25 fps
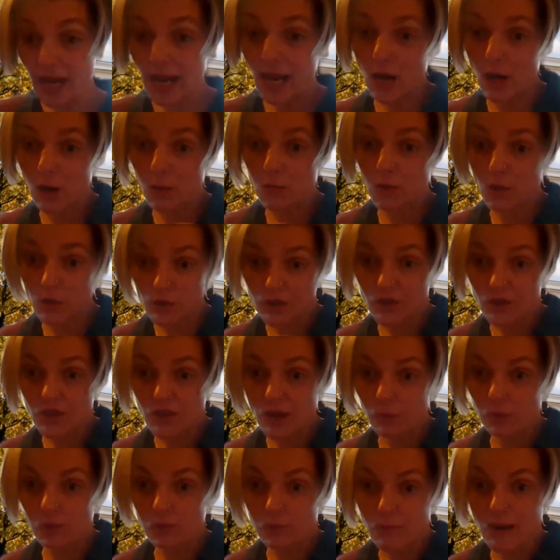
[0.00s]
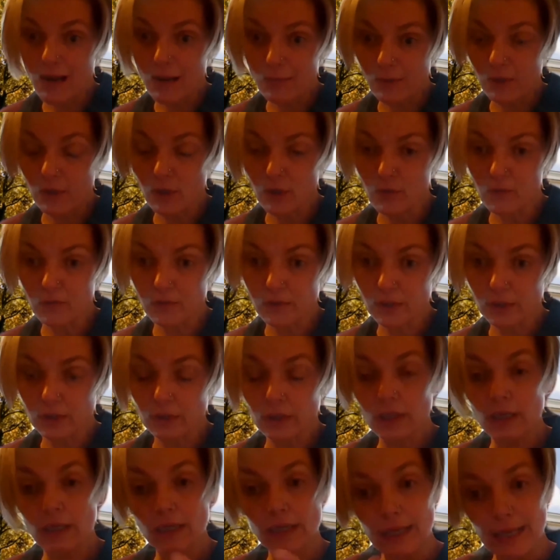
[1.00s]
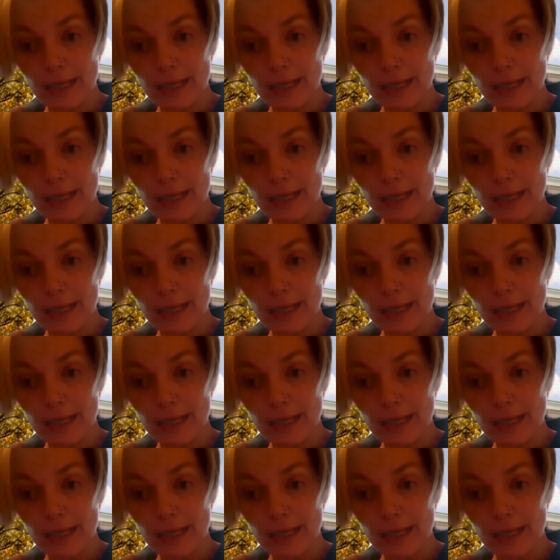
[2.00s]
to how much that would map over